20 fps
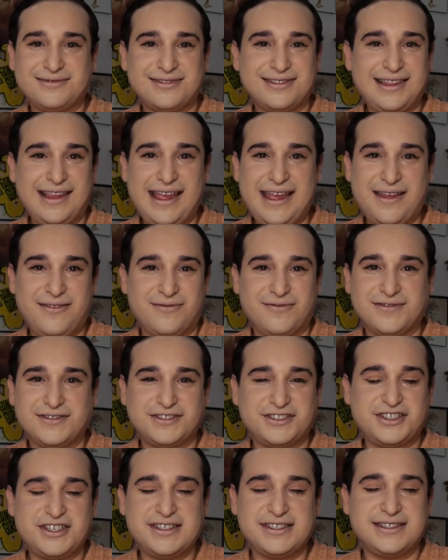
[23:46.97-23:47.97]
Liv,
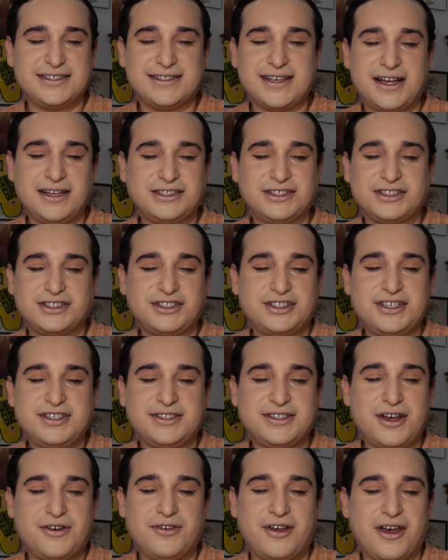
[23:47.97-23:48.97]
she's so
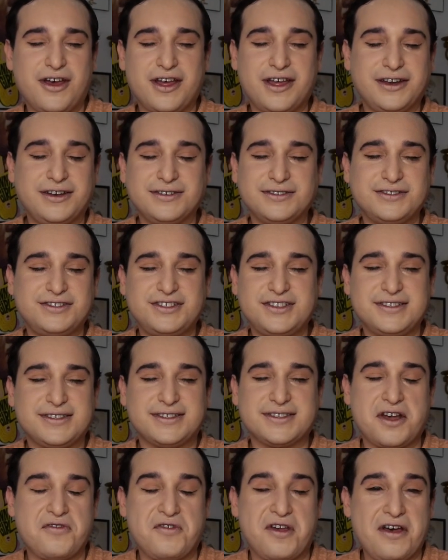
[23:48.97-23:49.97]
good. She's
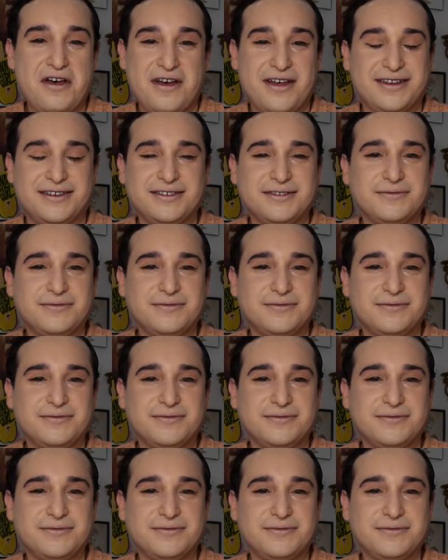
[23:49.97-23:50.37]
so good.